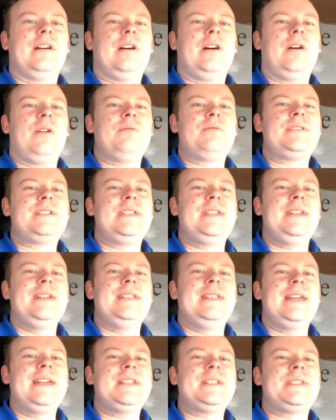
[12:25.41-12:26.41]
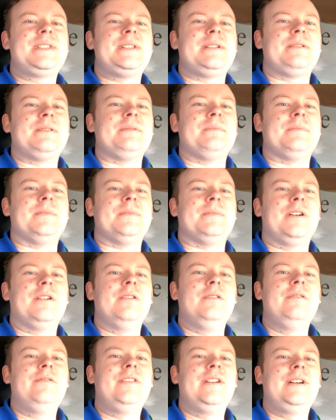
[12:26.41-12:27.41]
I'll see you next time.
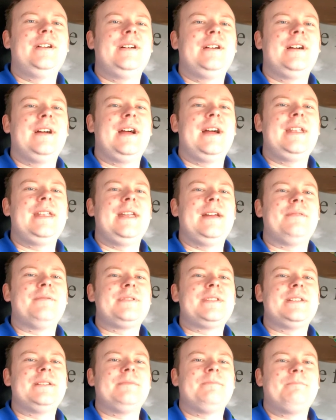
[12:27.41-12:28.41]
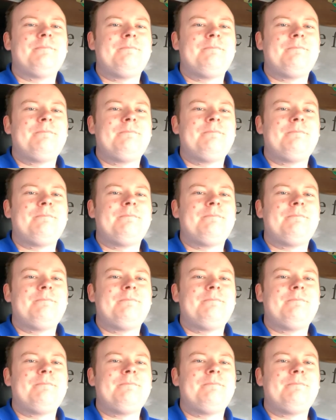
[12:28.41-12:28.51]
Over and out.